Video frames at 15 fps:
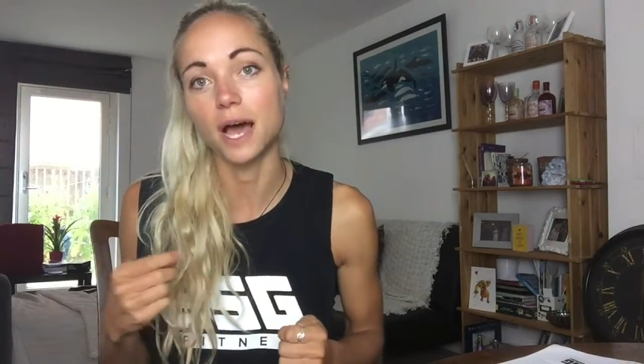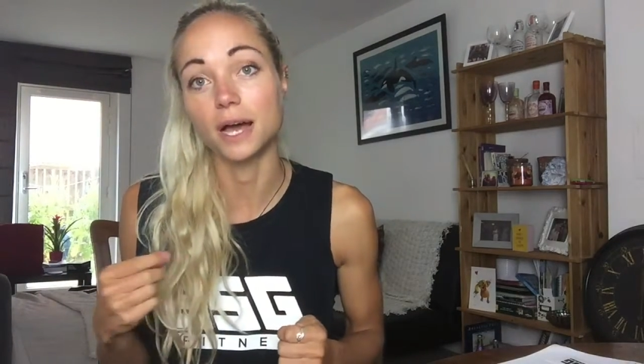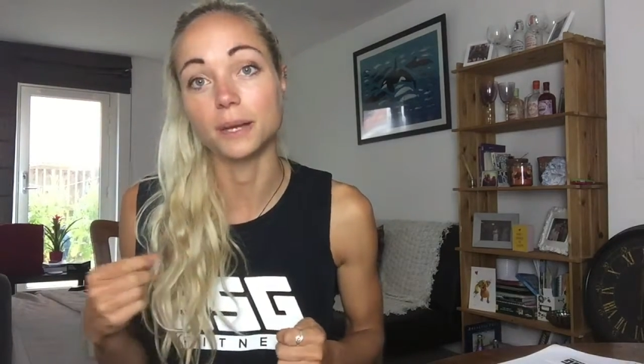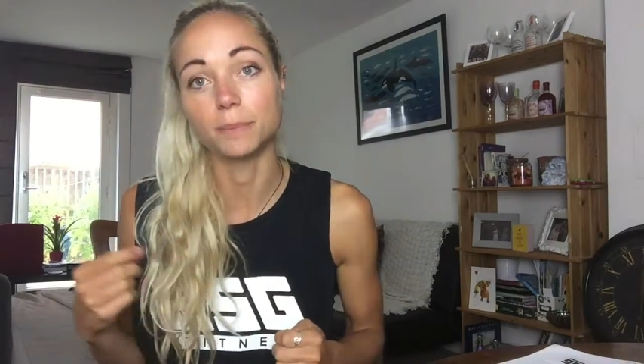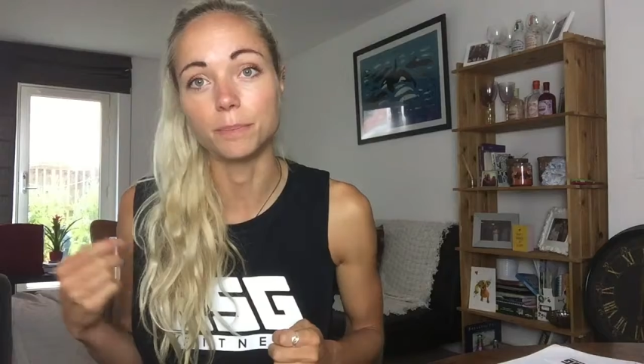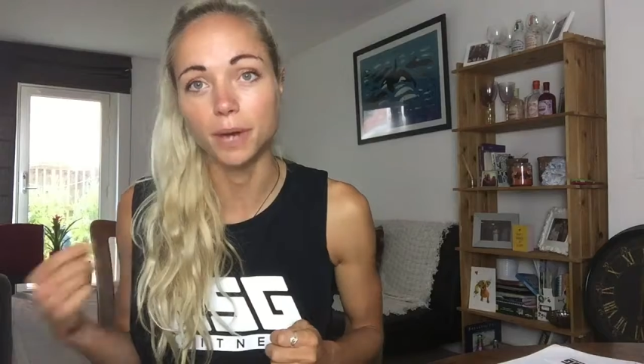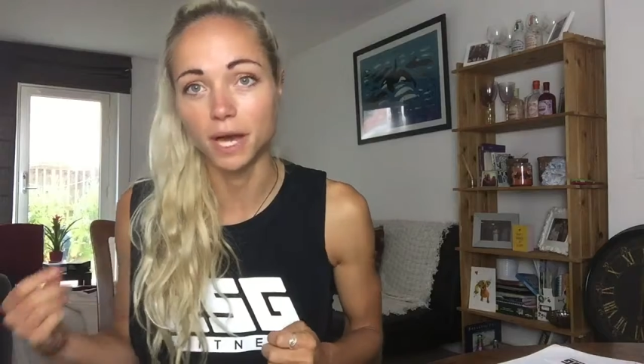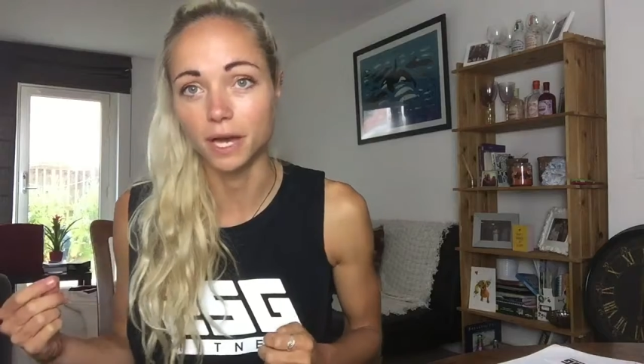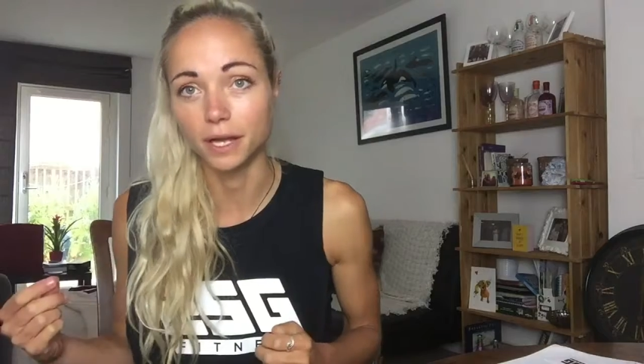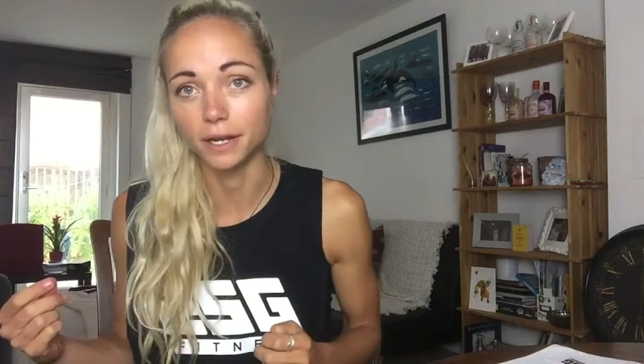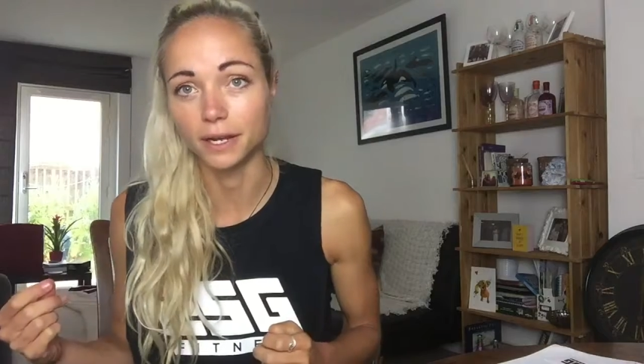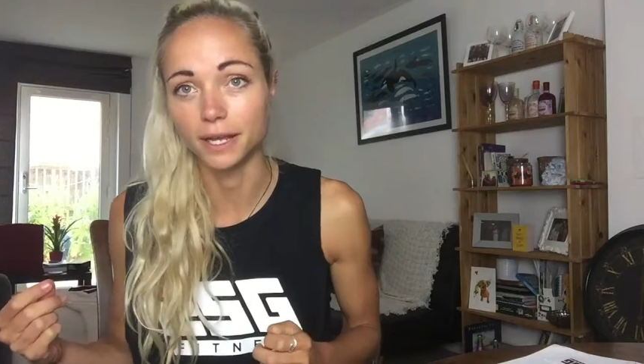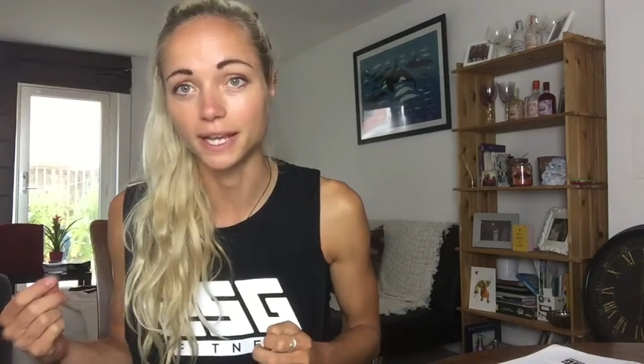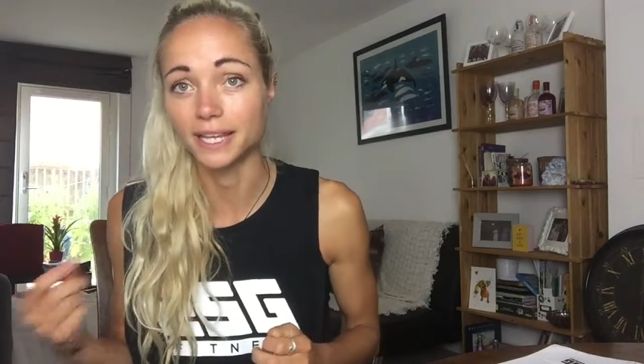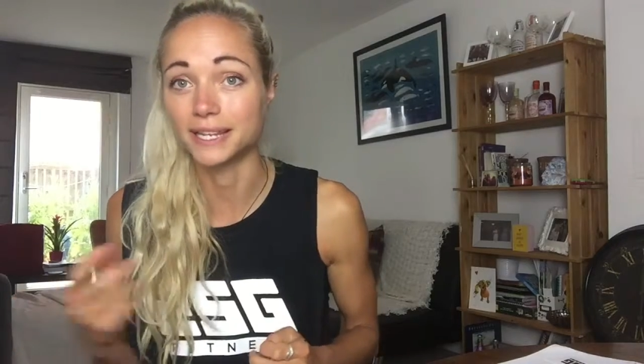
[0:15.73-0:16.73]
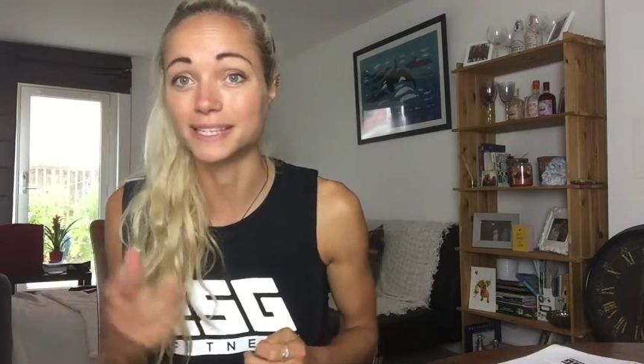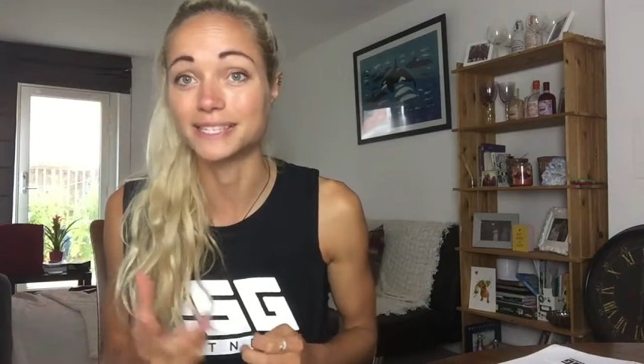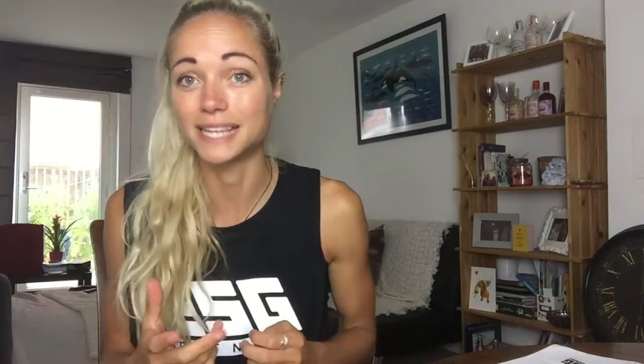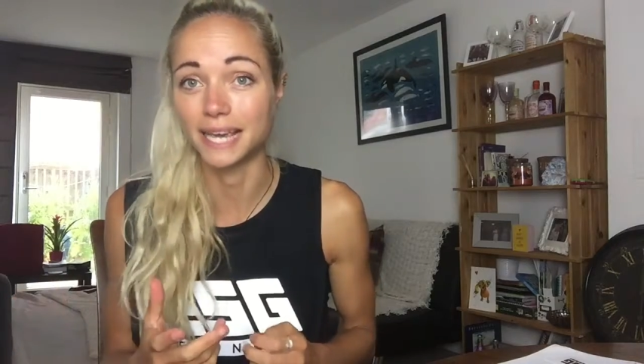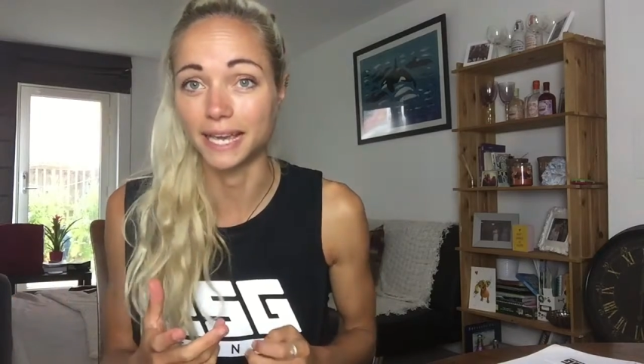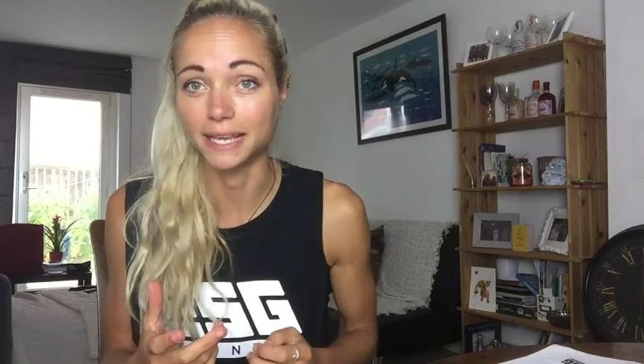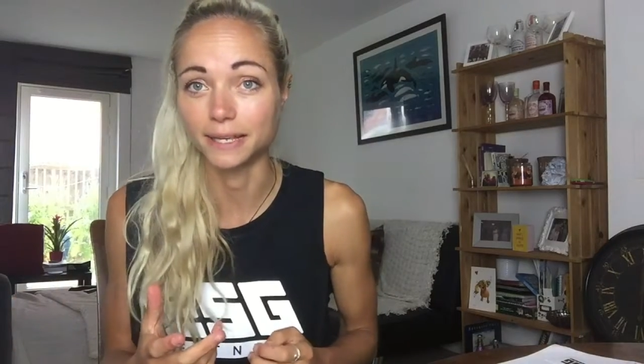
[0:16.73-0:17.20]
I burn in a
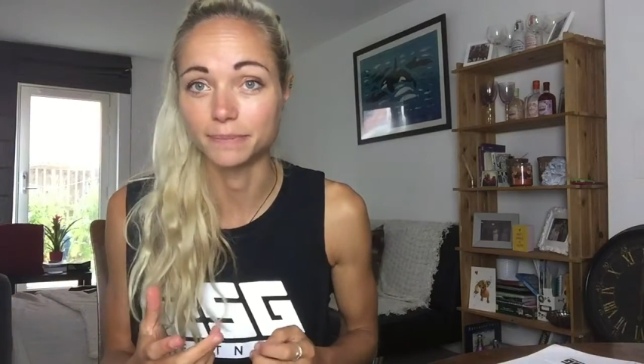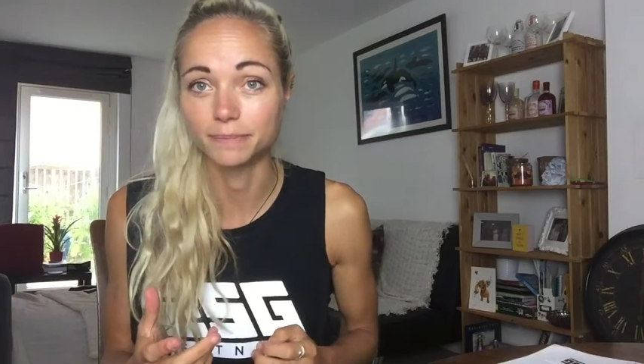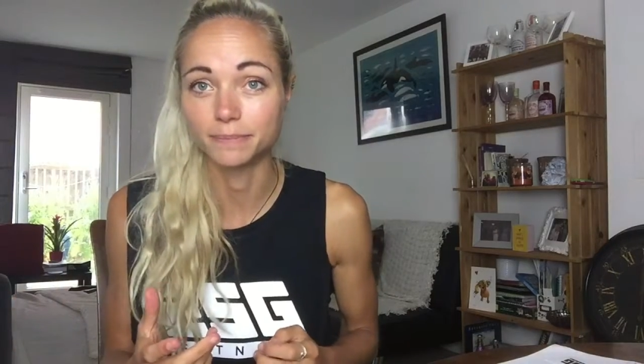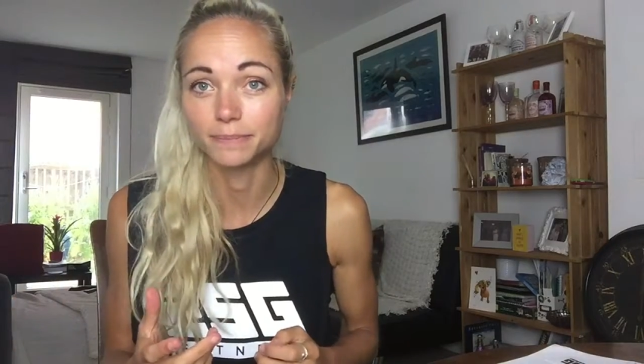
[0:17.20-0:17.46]
day?